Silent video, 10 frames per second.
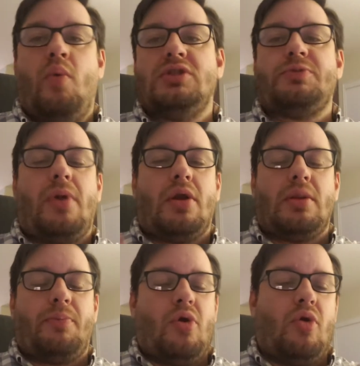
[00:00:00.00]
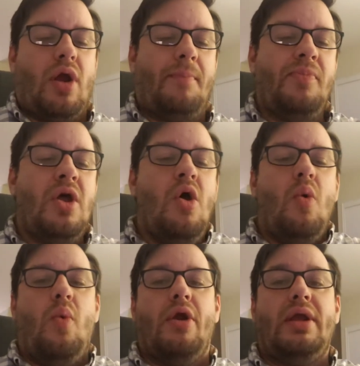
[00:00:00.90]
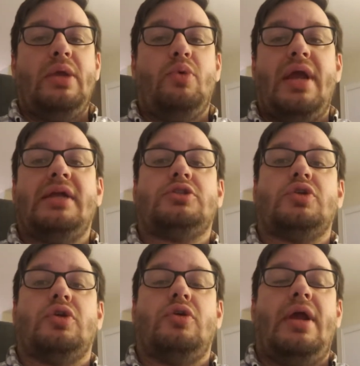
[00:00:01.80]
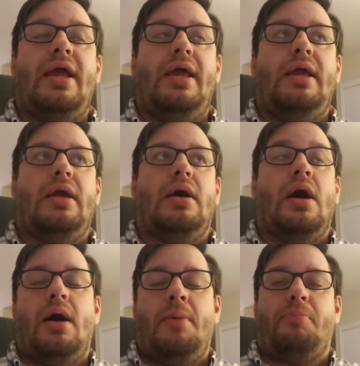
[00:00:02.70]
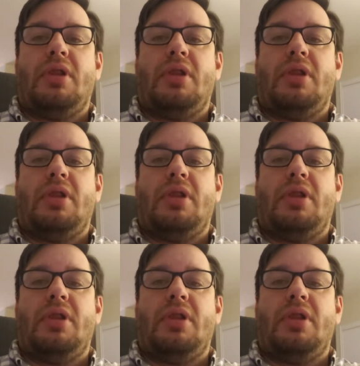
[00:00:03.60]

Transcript: one spot in the program where he would enter a